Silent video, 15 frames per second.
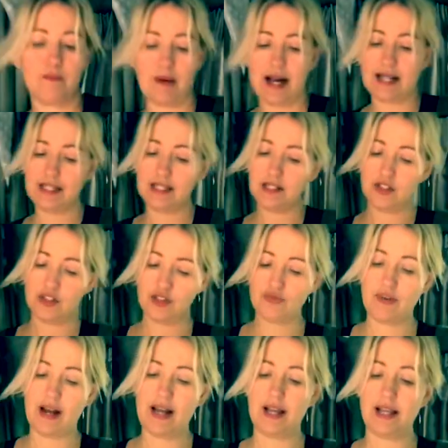But I didn't just
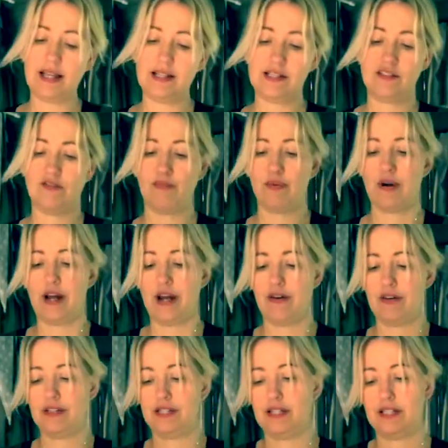write a list of
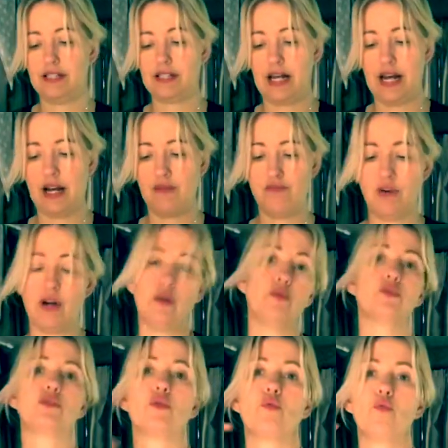priorities. I
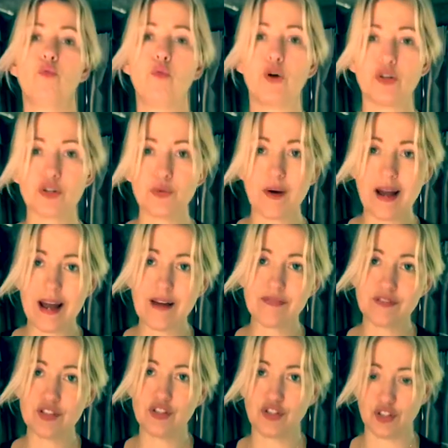wrote, what do I
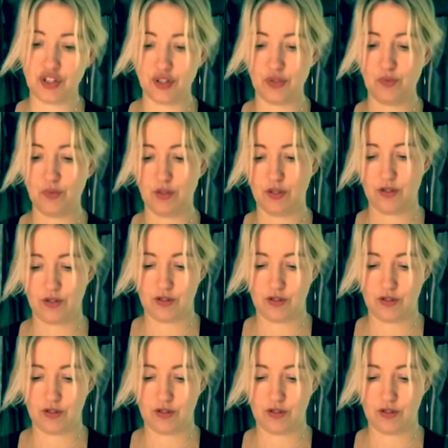have to do